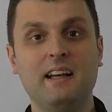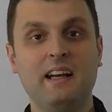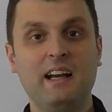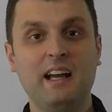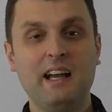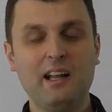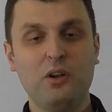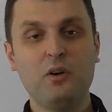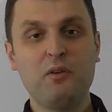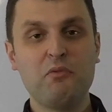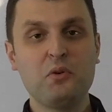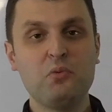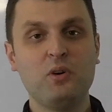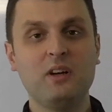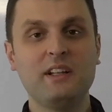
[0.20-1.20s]
Hello
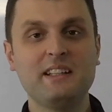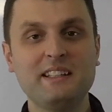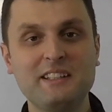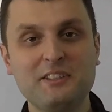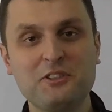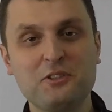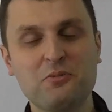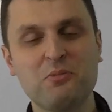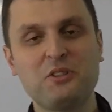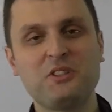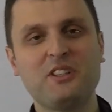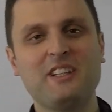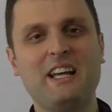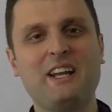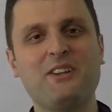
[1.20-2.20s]
everyone, this is
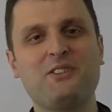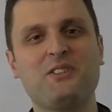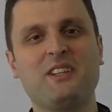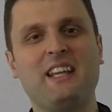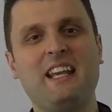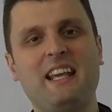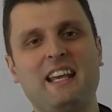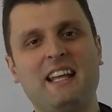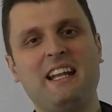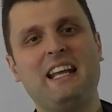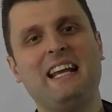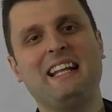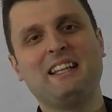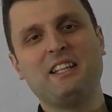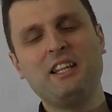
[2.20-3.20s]
Mr. Darius again,
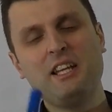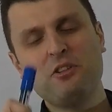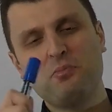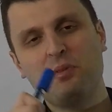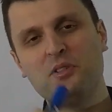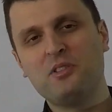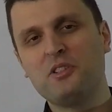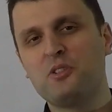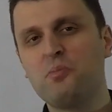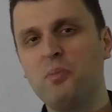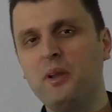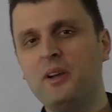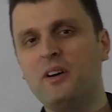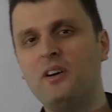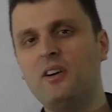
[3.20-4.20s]
and today's business
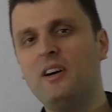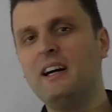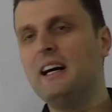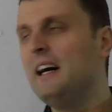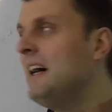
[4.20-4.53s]
spiel